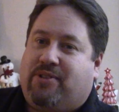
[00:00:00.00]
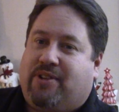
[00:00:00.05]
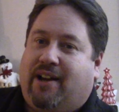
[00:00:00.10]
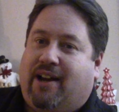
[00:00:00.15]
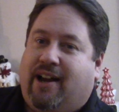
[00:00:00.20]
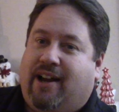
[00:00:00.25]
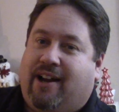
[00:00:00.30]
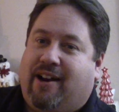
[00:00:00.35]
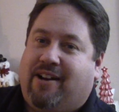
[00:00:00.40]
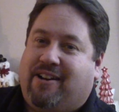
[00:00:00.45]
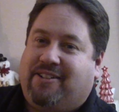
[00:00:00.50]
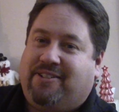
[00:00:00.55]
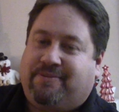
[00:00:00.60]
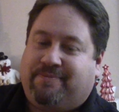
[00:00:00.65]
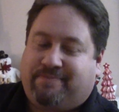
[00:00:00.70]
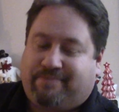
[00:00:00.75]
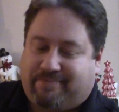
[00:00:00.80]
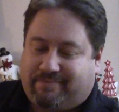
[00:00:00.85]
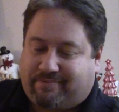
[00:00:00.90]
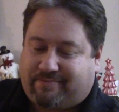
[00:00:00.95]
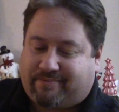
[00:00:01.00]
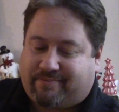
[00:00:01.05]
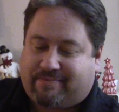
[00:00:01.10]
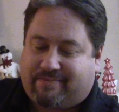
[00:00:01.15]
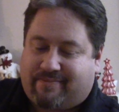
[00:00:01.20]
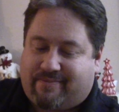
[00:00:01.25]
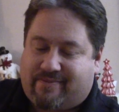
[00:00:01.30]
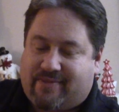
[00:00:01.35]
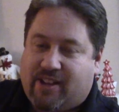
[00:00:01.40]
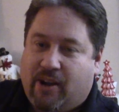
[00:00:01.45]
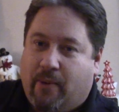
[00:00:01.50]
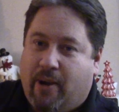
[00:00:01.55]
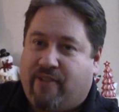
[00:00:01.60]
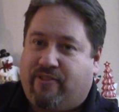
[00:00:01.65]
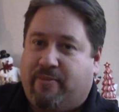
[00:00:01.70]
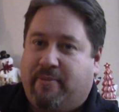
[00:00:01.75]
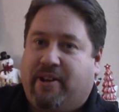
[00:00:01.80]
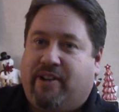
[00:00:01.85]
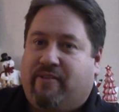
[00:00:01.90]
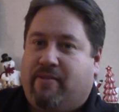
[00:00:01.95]
are a way
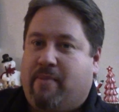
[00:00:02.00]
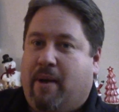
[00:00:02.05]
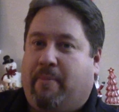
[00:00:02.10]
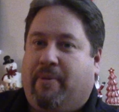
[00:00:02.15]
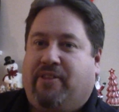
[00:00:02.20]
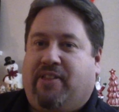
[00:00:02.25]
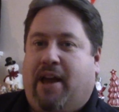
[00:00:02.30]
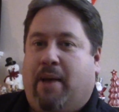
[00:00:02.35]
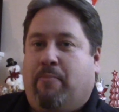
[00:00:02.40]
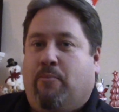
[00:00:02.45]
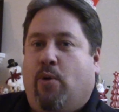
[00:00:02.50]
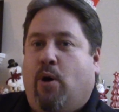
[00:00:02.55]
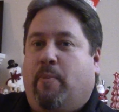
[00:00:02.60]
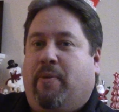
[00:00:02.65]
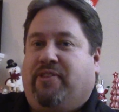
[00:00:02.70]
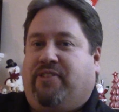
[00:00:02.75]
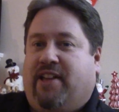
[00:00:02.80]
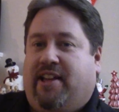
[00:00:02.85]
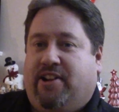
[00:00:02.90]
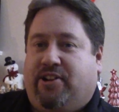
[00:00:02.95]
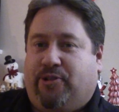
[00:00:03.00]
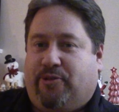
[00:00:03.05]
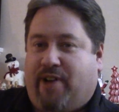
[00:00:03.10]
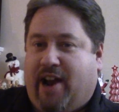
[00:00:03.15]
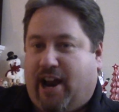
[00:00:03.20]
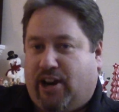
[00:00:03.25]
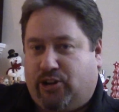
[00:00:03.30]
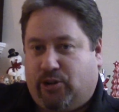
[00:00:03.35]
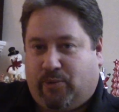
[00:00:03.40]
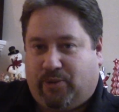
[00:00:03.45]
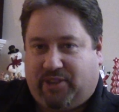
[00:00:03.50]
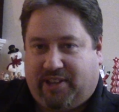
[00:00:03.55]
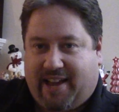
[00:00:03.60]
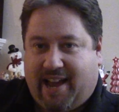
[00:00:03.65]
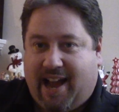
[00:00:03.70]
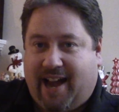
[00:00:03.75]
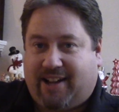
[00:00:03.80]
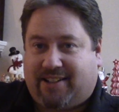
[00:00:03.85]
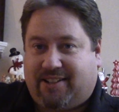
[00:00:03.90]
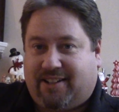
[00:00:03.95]
for me to remember that moment, the interaction with the
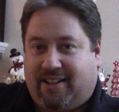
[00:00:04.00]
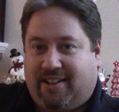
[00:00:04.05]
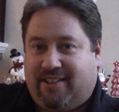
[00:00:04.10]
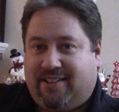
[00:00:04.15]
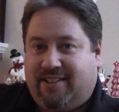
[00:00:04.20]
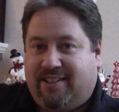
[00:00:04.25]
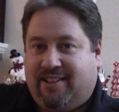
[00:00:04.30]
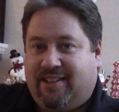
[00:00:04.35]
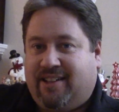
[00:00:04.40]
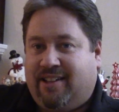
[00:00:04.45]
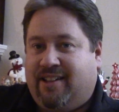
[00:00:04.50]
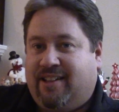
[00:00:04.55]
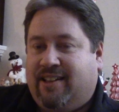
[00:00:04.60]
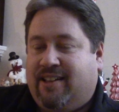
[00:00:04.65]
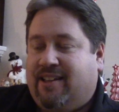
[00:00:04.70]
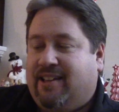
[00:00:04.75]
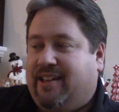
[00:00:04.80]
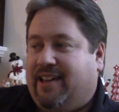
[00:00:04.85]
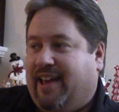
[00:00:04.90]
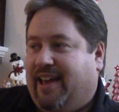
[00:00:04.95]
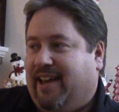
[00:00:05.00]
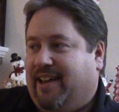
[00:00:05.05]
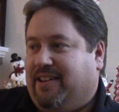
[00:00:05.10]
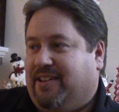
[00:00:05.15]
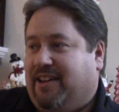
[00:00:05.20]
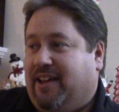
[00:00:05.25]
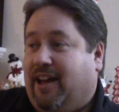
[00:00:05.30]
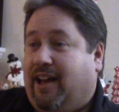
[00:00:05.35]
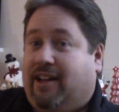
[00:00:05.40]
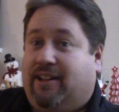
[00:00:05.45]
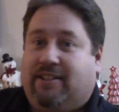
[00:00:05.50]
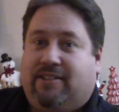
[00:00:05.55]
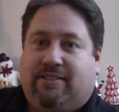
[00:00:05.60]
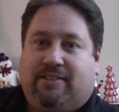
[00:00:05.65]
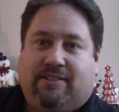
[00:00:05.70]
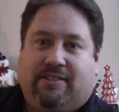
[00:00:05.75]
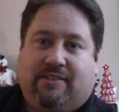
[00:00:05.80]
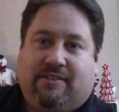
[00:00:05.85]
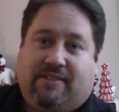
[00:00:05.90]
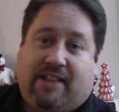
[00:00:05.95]
actor. And
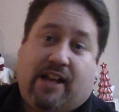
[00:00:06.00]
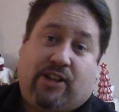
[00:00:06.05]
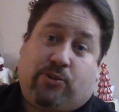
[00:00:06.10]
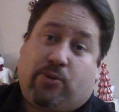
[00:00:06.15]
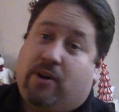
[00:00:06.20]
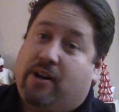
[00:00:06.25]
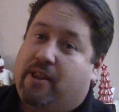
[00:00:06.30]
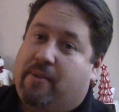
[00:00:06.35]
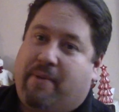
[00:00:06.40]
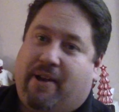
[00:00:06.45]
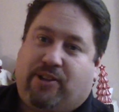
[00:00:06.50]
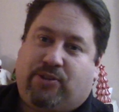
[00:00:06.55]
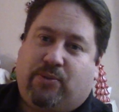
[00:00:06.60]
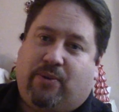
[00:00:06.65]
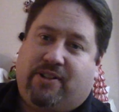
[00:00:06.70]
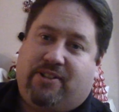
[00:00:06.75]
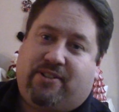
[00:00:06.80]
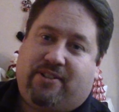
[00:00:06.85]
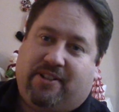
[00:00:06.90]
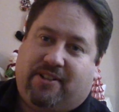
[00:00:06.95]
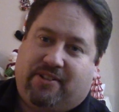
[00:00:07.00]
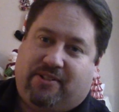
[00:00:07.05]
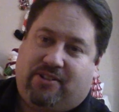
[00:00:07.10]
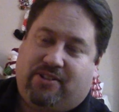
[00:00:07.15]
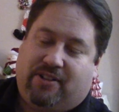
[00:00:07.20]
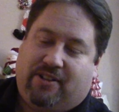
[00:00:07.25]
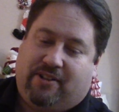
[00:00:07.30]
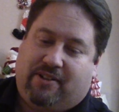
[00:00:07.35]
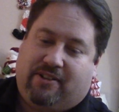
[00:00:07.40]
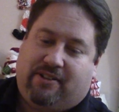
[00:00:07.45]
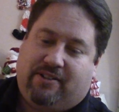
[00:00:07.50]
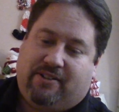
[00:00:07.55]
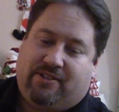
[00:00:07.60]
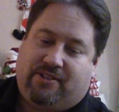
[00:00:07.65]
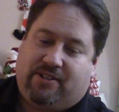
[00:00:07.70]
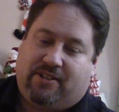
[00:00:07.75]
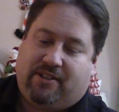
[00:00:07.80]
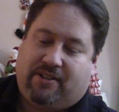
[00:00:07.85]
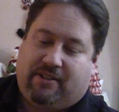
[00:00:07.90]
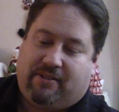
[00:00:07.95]
that's one of the best ones,
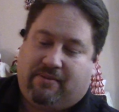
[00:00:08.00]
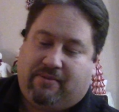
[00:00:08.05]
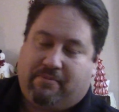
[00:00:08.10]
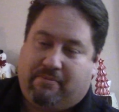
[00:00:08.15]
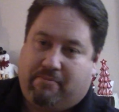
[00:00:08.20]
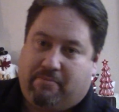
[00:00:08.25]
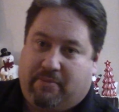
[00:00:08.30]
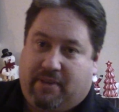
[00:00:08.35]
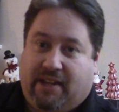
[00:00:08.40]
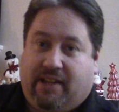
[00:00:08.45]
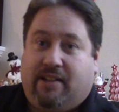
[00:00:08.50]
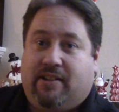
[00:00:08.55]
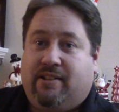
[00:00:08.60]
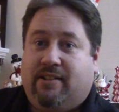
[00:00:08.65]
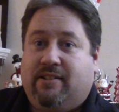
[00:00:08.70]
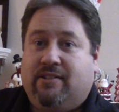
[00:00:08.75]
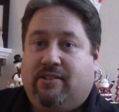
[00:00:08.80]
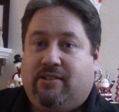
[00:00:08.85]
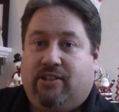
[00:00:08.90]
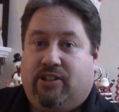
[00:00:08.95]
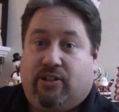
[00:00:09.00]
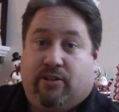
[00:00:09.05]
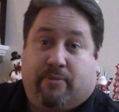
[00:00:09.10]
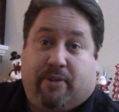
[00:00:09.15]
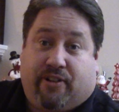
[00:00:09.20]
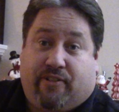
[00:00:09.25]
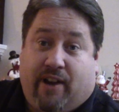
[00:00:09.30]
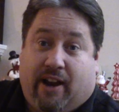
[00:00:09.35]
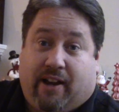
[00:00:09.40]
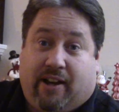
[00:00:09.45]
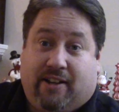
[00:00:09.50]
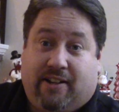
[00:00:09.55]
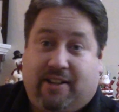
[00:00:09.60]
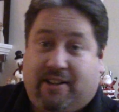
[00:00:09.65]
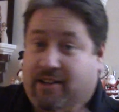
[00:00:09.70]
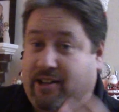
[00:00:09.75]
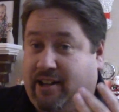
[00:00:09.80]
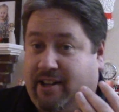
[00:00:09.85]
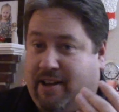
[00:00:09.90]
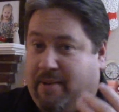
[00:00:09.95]
to meet Ewan
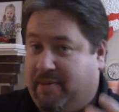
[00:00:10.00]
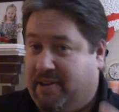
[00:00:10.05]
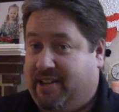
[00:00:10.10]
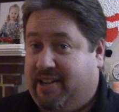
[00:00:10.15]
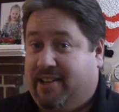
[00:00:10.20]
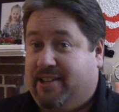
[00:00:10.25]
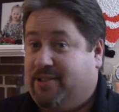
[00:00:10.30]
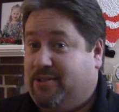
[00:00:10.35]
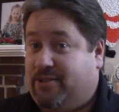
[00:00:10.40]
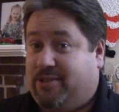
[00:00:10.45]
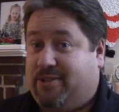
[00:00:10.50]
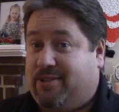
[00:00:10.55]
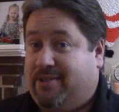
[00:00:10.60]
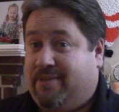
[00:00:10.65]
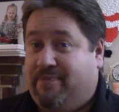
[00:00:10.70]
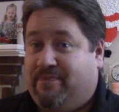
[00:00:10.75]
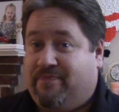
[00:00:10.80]
McGregor. I mean, he's